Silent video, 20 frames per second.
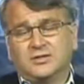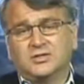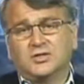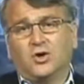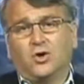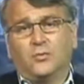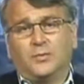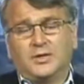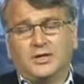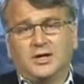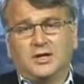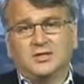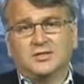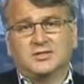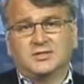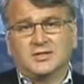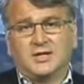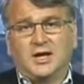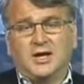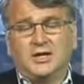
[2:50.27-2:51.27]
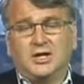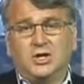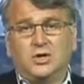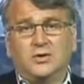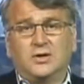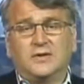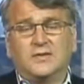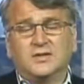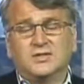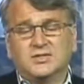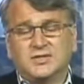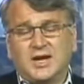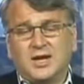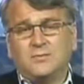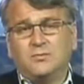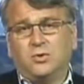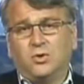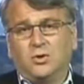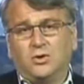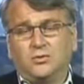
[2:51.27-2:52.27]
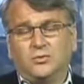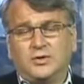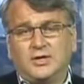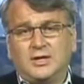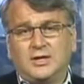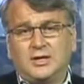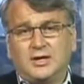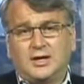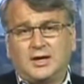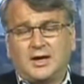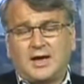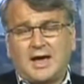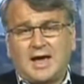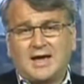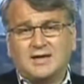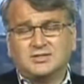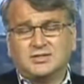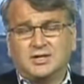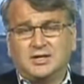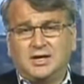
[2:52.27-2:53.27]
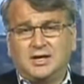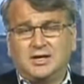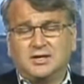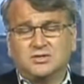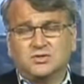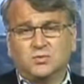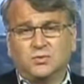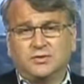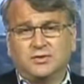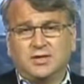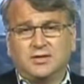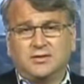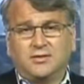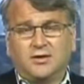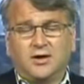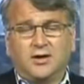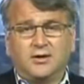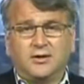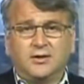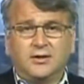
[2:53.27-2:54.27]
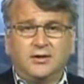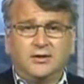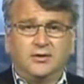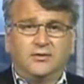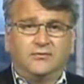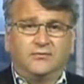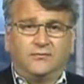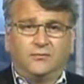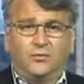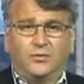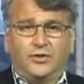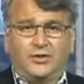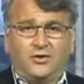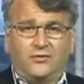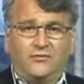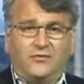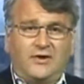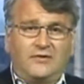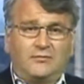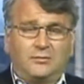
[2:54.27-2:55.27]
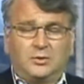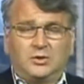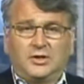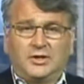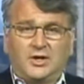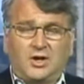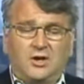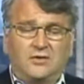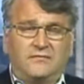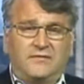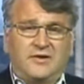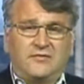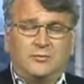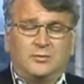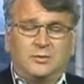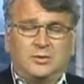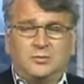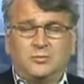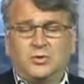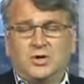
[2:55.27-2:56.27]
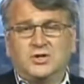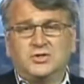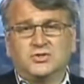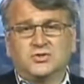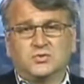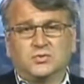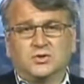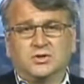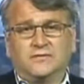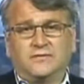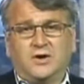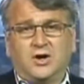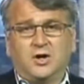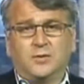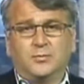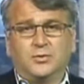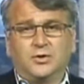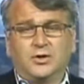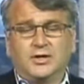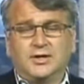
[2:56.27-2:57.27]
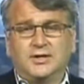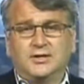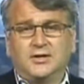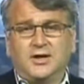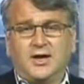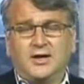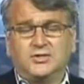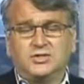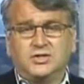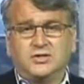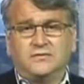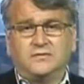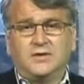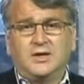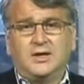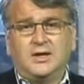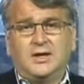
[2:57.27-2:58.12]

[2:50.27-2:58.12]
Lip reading: so, because, in the same poll, we asked Canadians what they thought their favorable and unfavorable impressions were of Harper and Ignatieff.